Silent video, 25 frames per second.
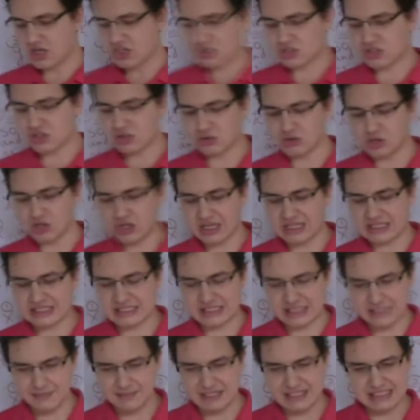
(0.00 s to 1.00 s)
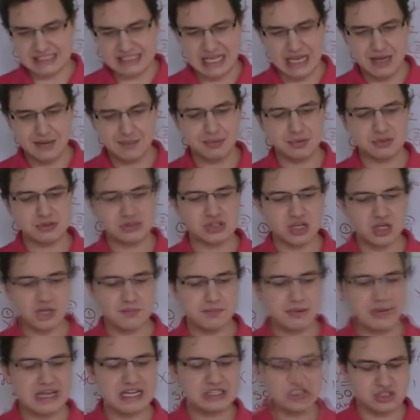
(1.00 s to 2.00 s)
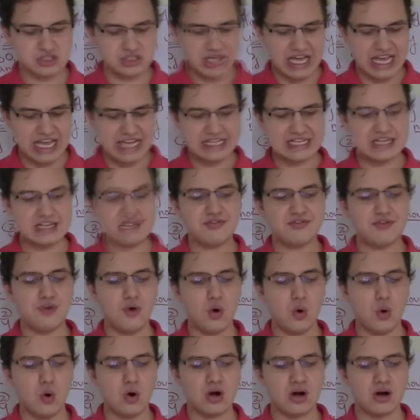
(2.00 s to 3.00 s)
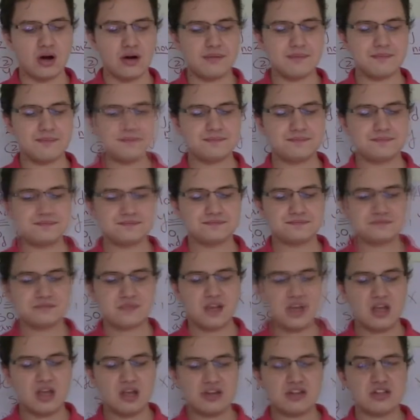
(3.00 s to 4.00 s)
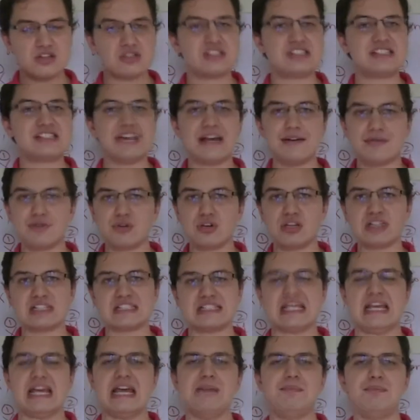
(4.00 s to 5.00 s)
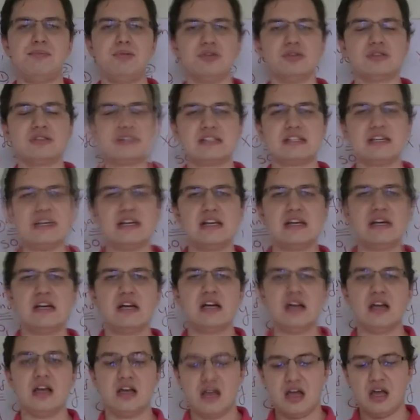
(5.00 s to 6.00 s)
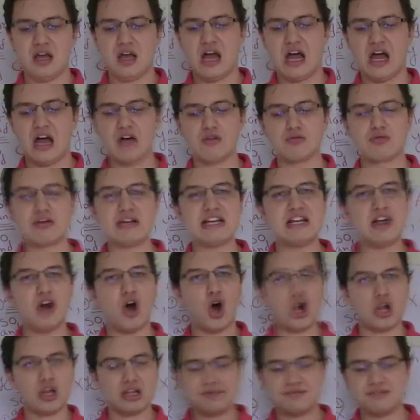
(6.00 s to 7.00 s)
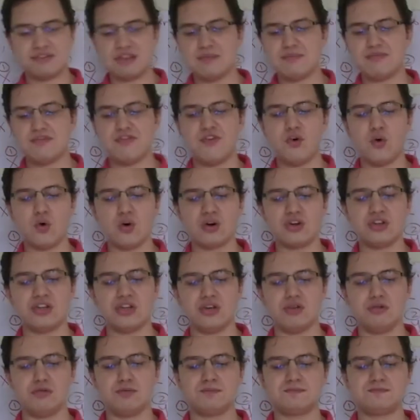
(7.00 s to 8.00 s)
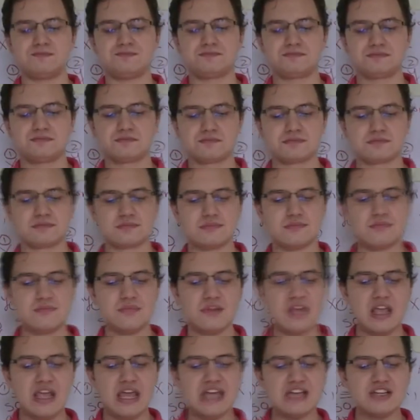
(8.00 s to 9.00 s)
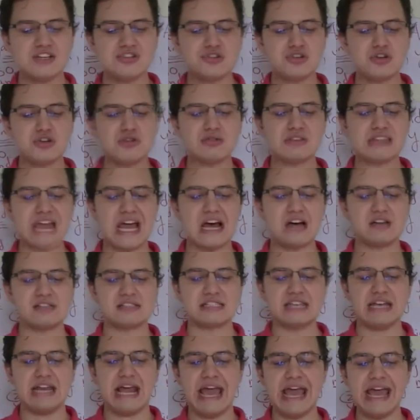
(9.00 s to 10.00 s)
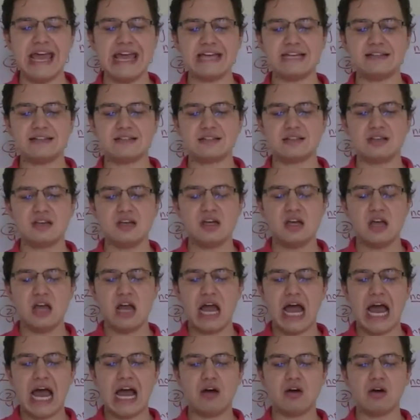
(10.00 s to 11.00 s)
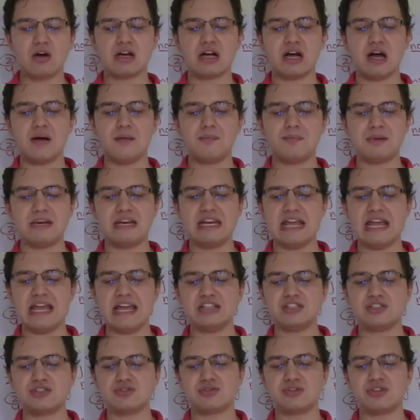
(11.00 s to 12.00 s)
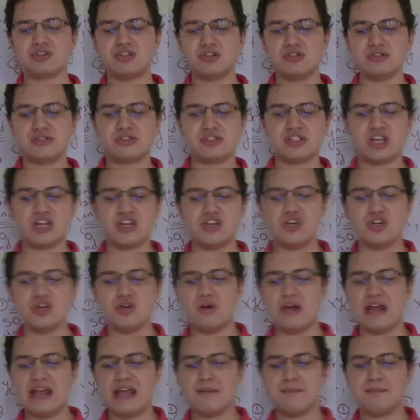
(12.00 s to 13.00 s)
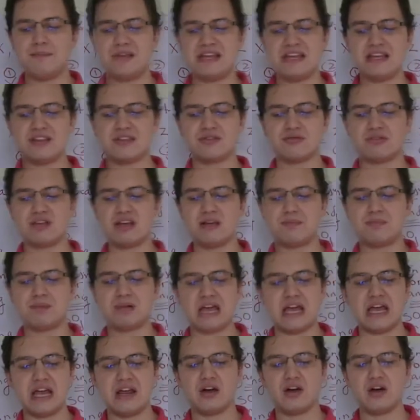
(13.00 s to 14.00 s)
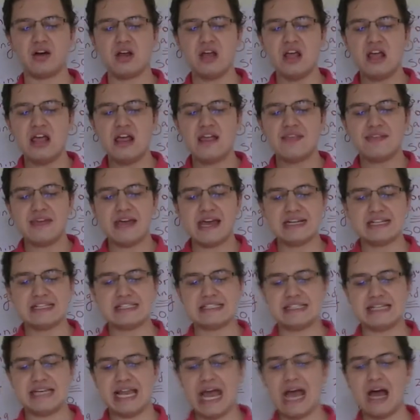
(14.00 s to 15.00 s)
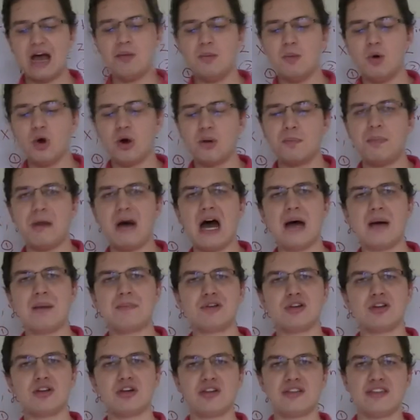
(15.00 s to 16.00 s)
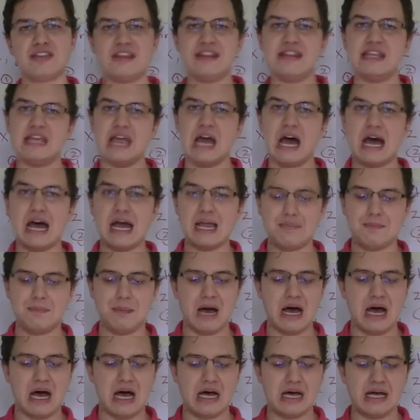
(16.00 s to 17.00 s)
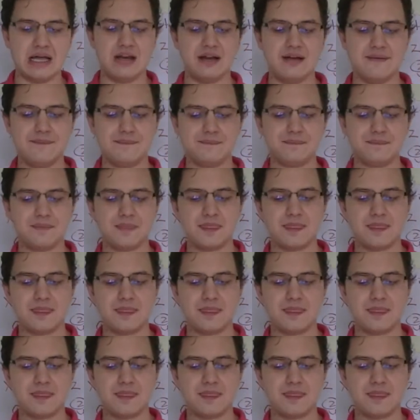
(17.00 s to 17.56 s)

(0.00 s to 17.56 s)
So look at some examples on page 94. There are several examples. I'll read all of them for you. In 2008, our company introduced a new MP3 player that is now more popular than the iPod.